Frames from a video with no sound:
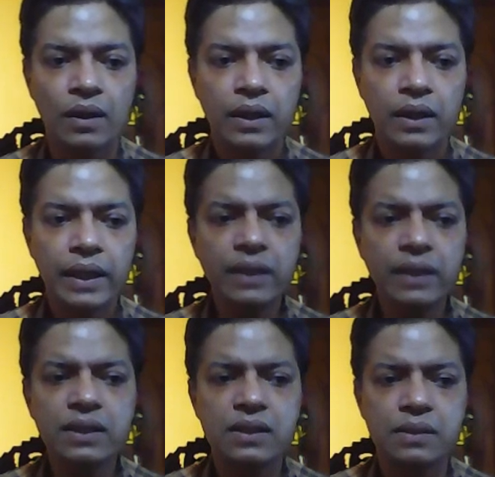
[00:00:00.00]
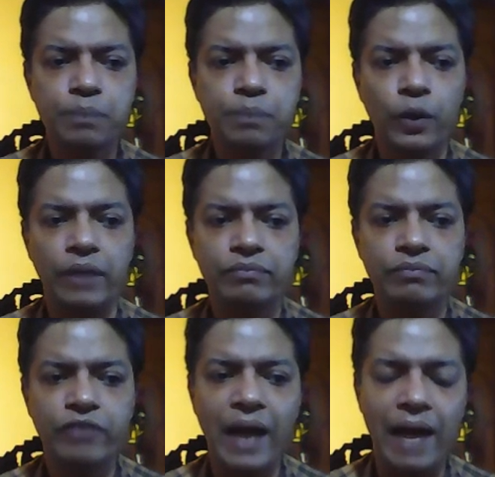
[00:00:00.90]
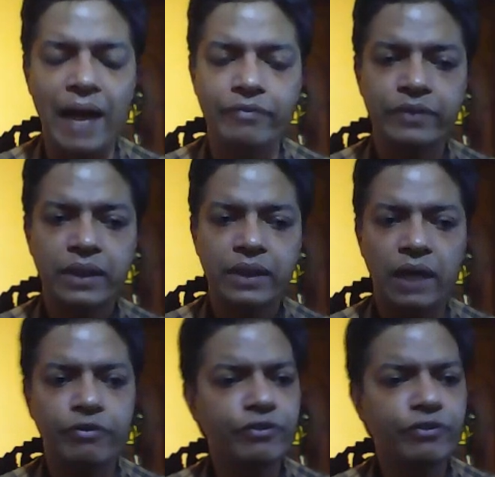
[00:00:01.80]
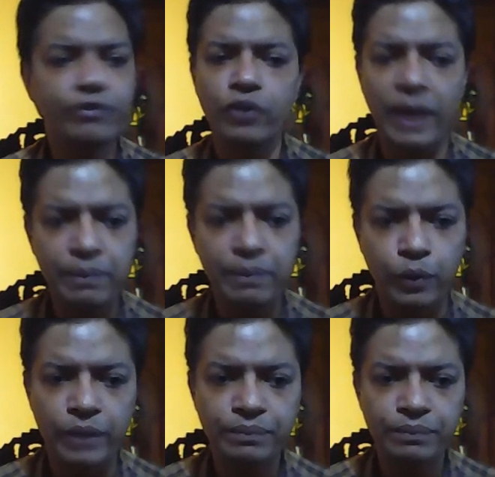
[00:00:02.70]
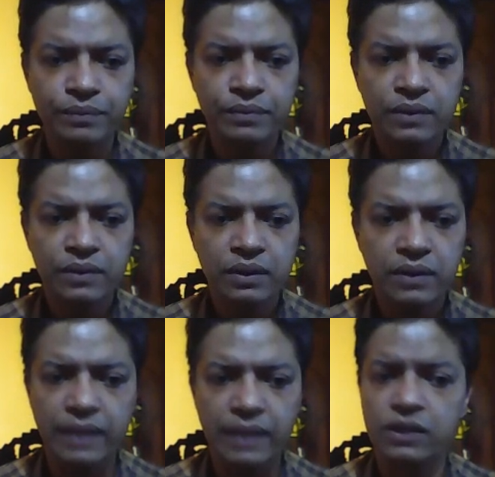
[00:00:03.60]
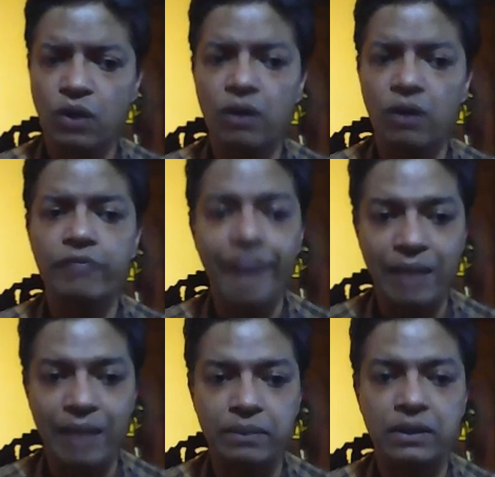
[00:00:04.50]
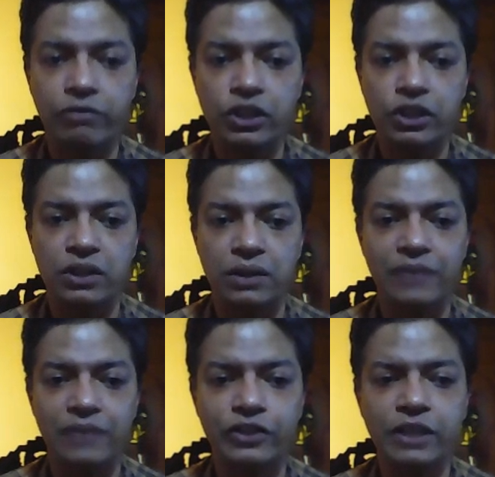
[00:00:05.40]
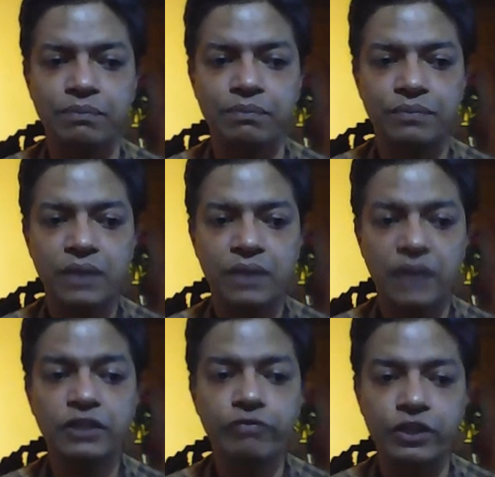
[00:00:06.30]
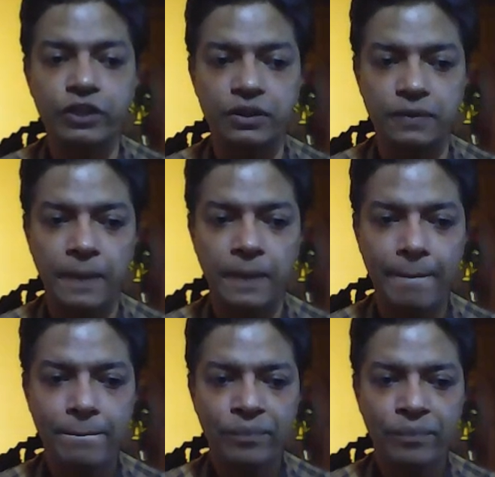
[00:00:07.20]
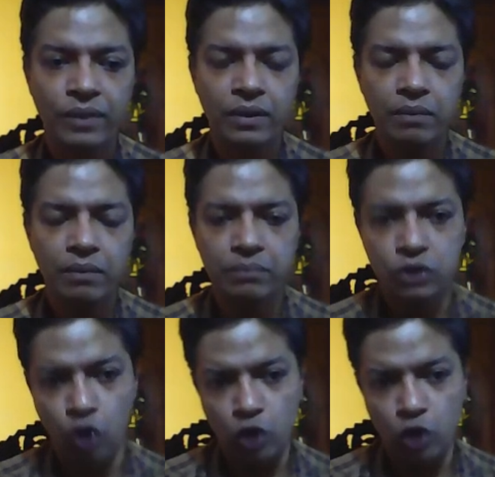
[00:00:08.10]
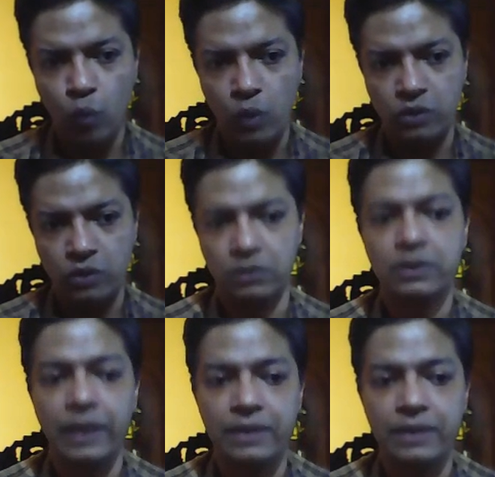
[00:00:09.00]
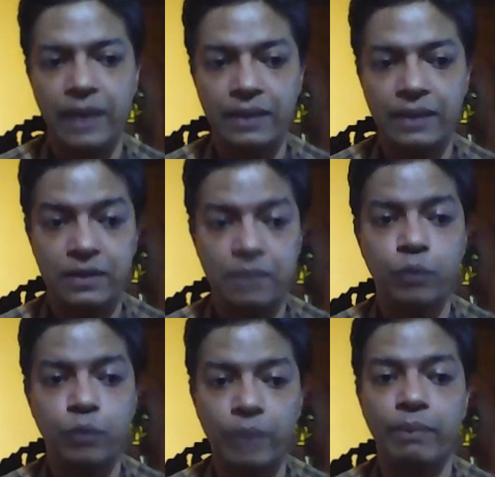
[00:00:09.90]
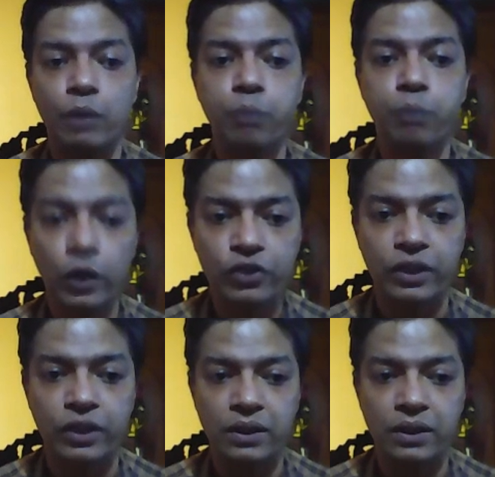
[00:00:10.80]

In this poem we have a 54-line poem that is called a fragment, a vision, a dream vision. George Watson says that it is a poem about poetry,